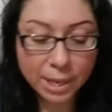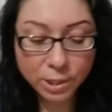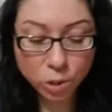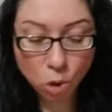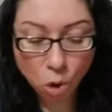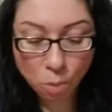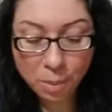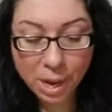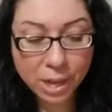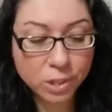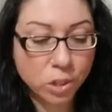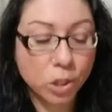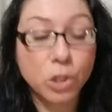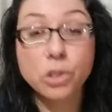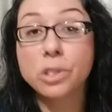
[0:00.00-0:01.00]

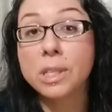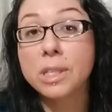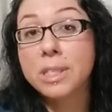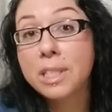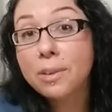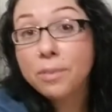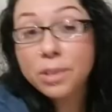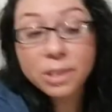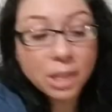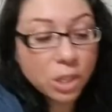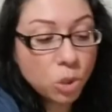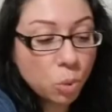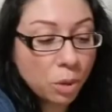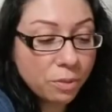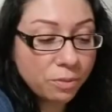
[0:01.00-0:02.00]
soulmates are usually different than
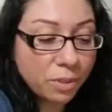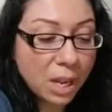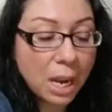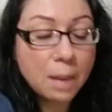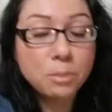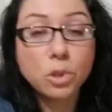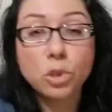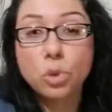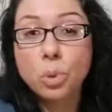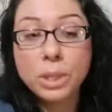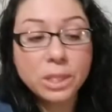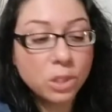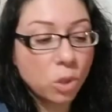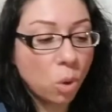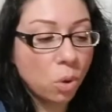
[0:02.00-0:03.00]
twin flames or
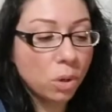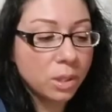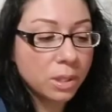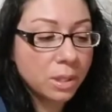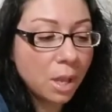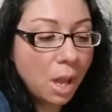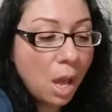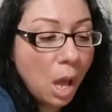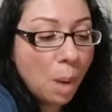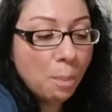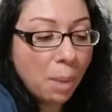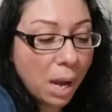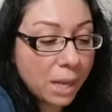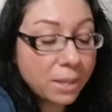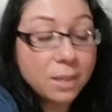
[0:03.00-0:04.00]
twin souls.
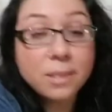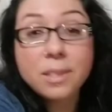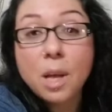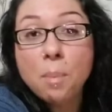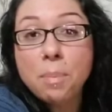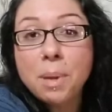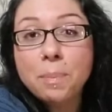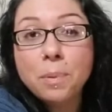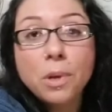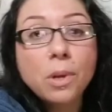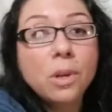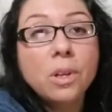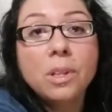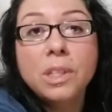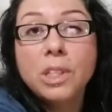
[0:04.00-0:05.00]
But to some
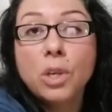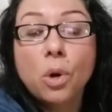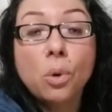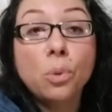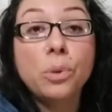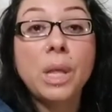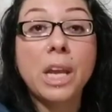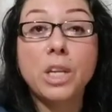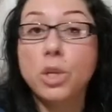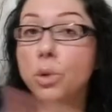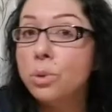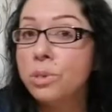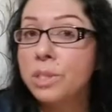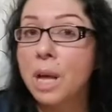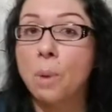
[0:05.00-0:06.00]
people, you know, they
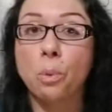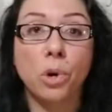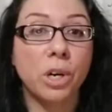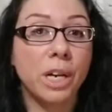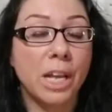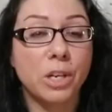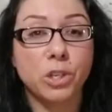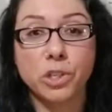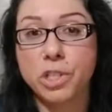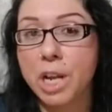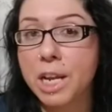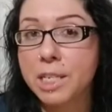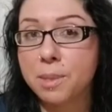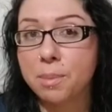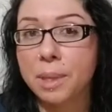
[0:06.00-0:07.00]
use that word
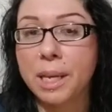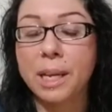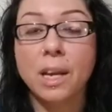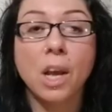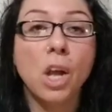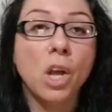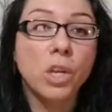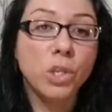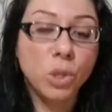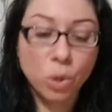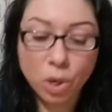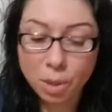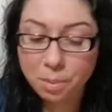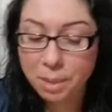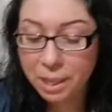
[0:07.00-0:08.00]
interchangeably. You
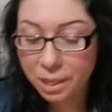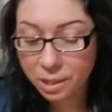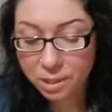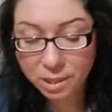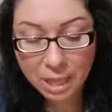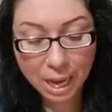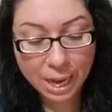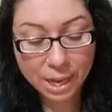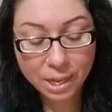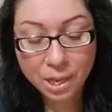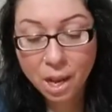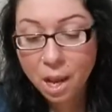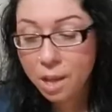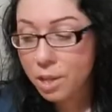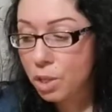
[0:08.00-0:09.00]
could be saying,
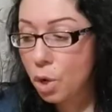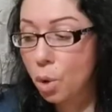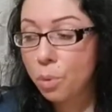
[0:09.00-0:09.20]
you know,